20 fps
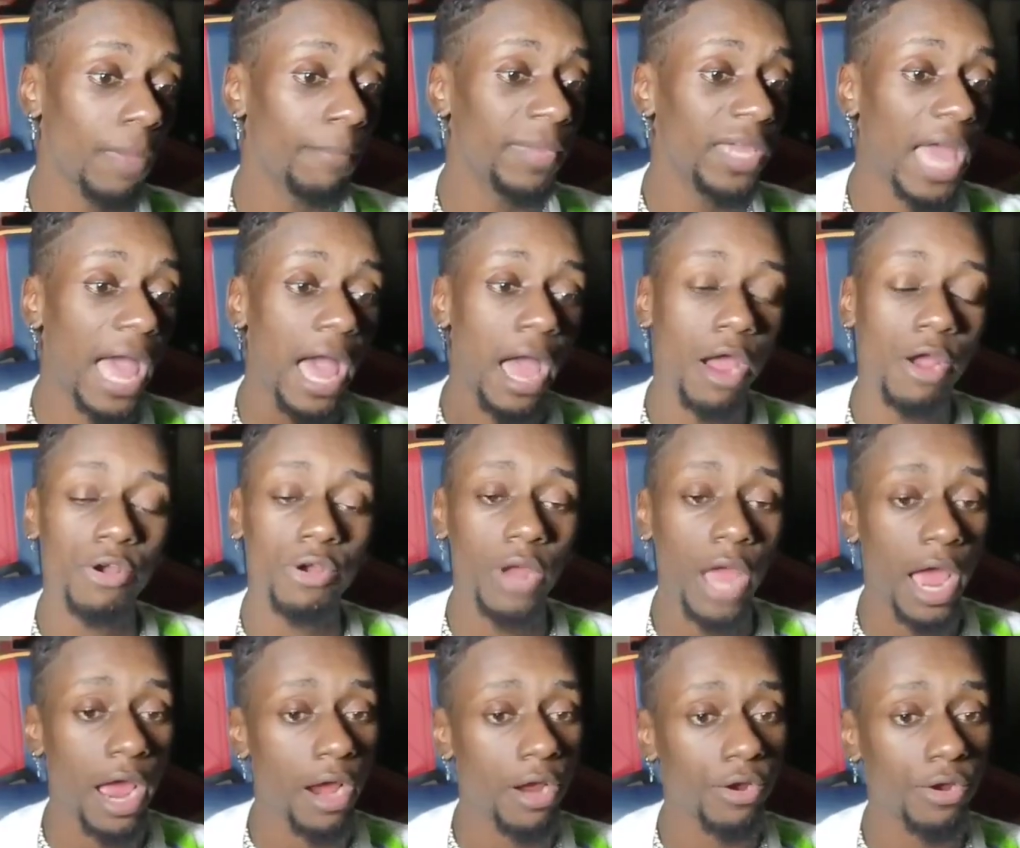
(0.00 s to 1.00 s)
mean, I
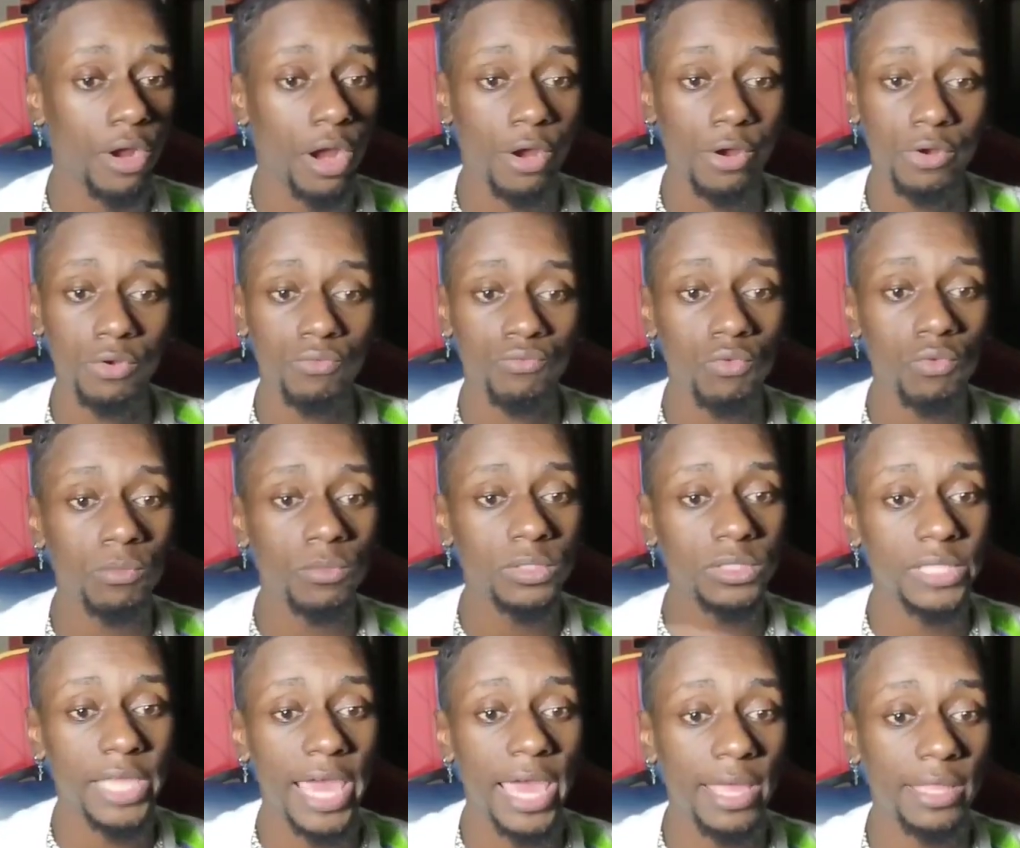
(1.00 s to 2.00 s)
heard
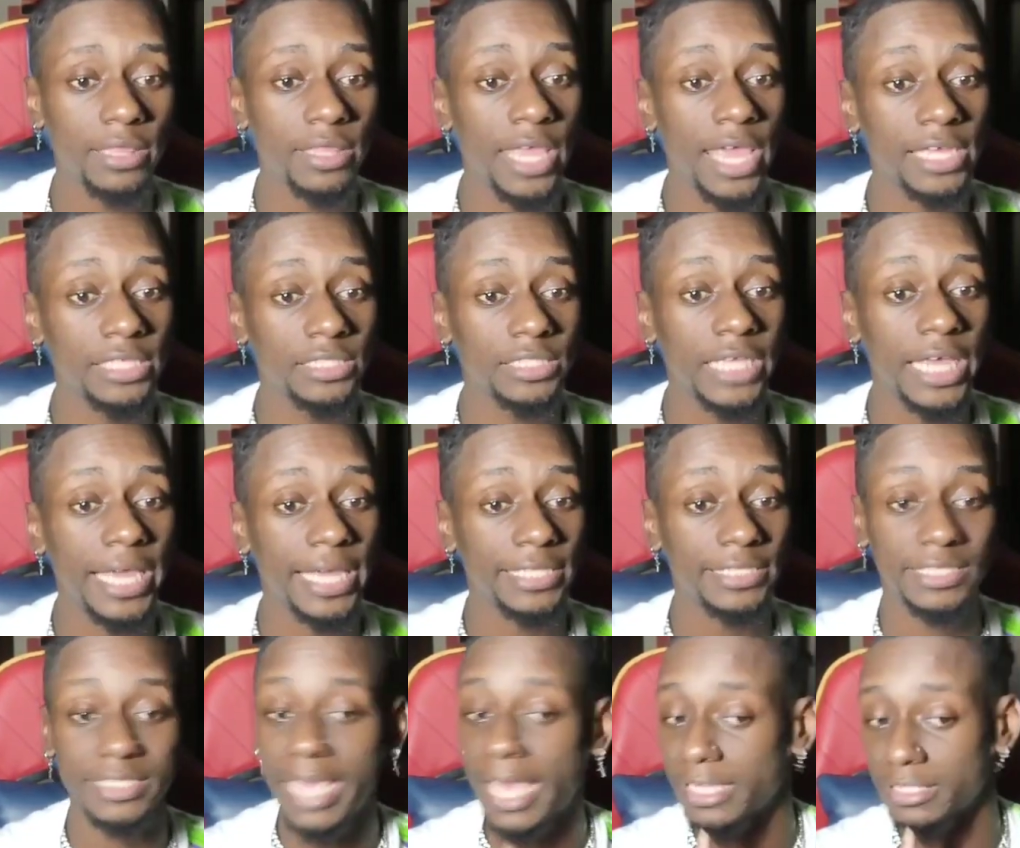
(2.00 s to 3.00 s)
rumors that
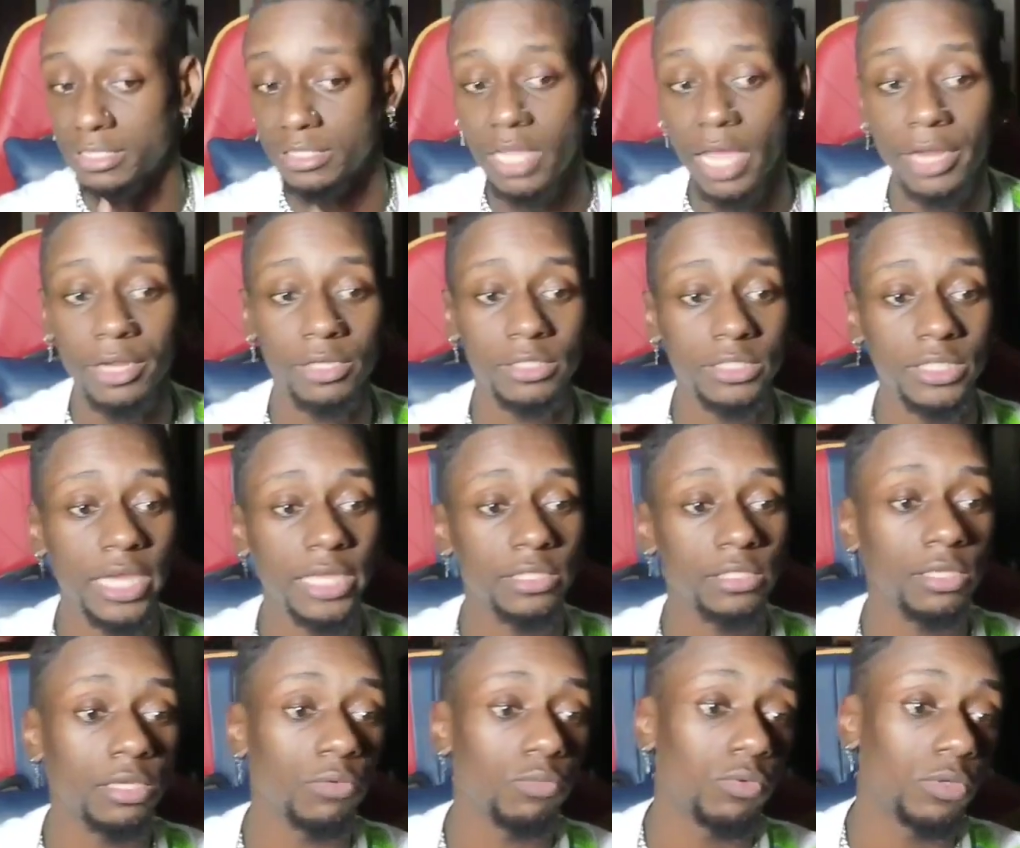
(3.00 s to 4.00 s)
Zack Snyder is
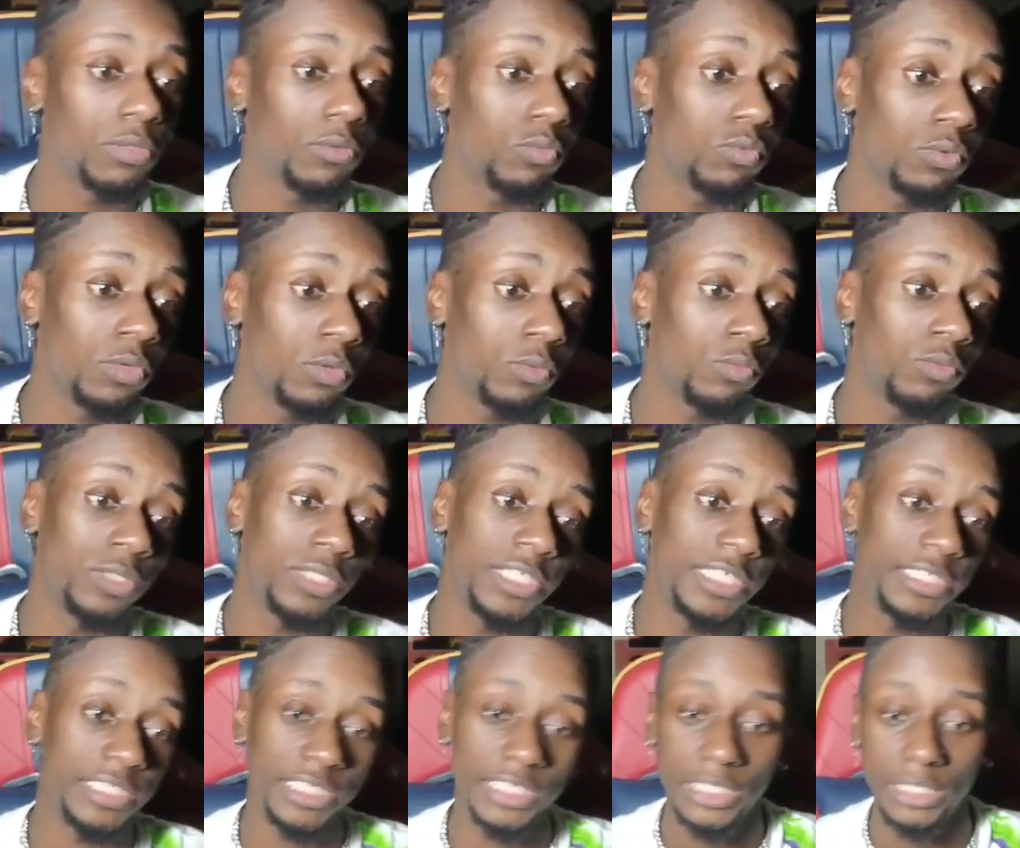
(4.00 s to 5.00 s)
not done with
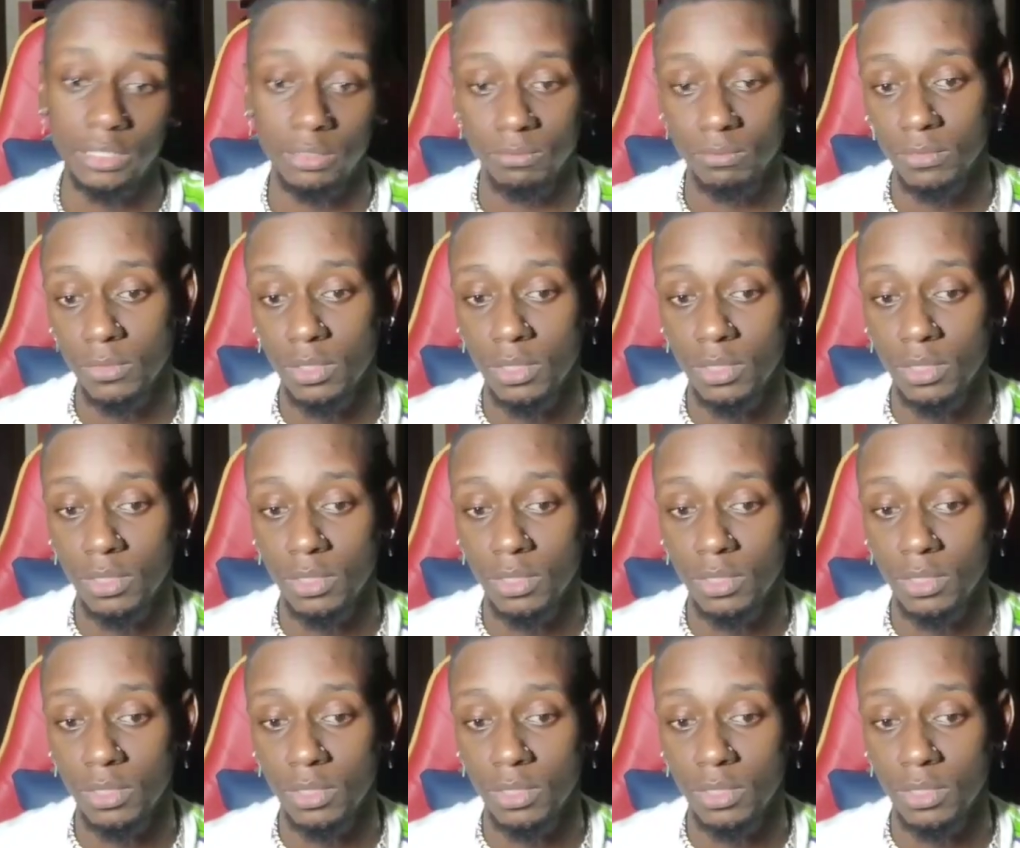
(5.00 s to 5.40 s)
DC,